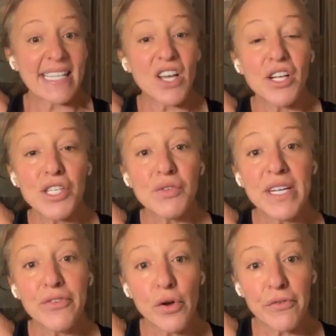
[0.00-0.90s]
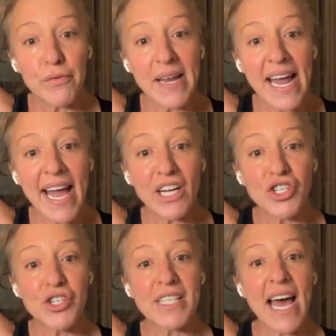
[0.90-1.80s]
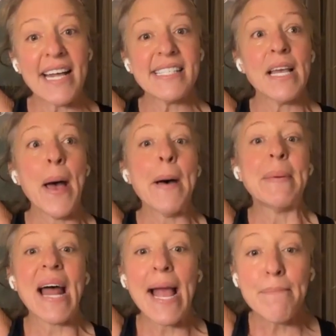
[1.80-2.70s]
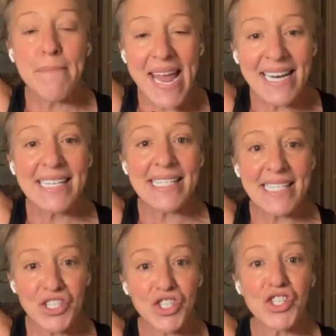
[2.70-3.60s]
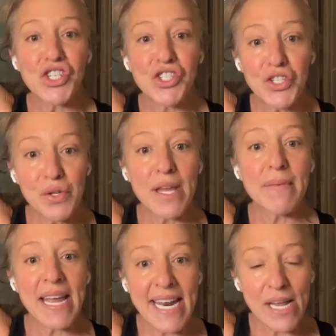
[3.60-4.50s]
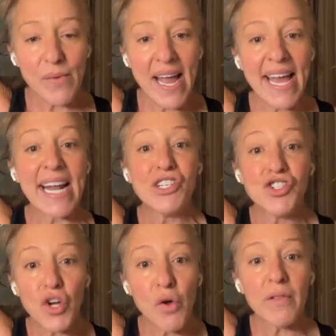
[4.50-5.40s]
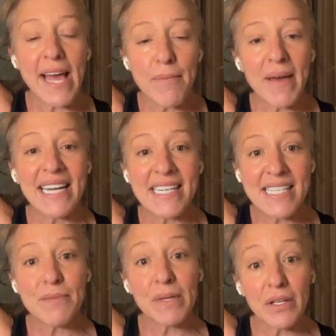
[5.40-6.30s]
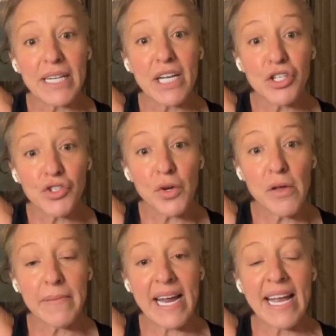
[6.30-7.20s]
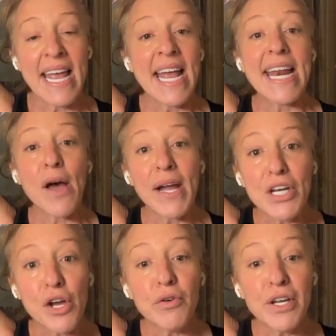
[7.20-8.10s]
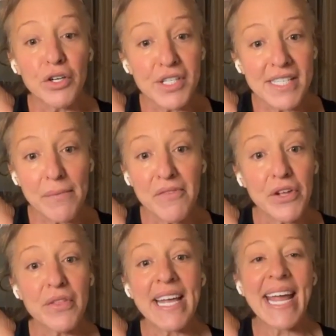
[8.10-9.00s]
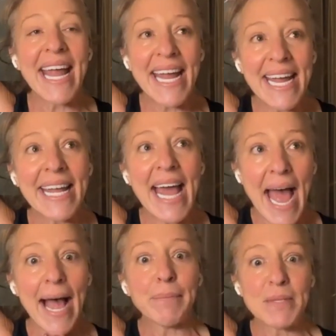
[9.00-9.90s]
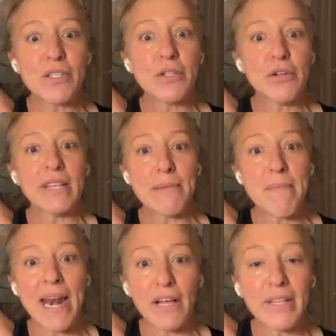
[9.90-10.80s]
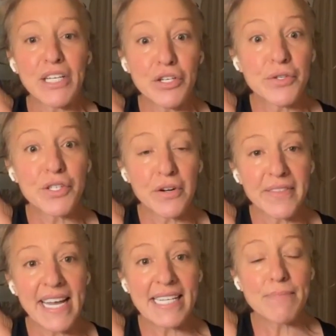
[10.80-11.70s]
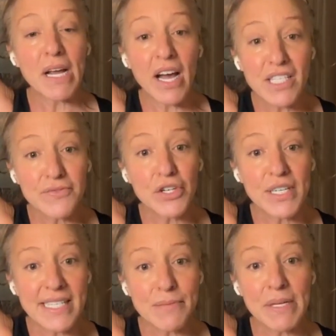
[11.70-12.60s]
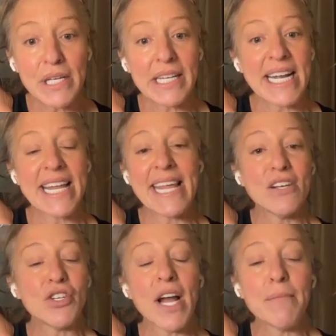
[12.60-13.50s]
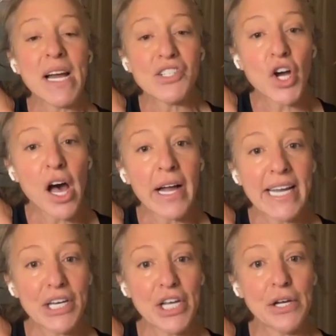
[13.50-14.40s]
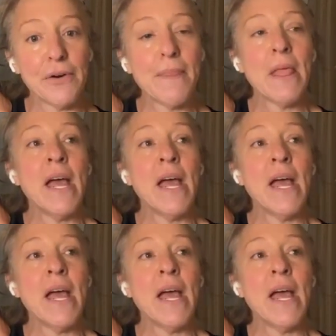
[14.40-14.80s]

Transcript: It's also difficult for me to exercise, but I make decisions to do them anyway, and I don't let my disability control me. Now, I know there are some of you that can't absolutely medically do certain things because of your disability, and those, I'm not talking to you,